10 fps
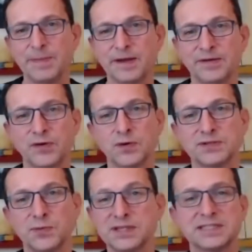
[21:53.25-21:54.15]
And of
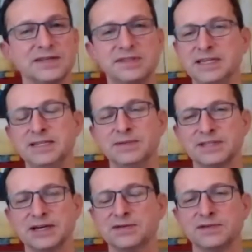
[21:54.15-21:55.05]
course, once they've seen
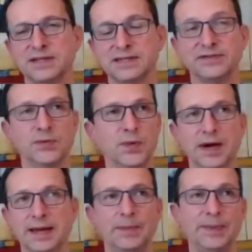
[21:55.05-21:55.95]
themselves in a different
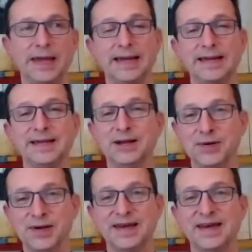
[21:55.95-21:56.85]
way, bing,
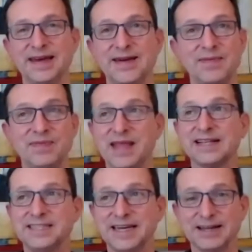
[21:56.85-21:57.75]

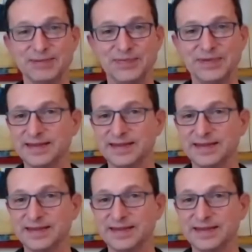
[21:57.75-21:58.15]
that's it.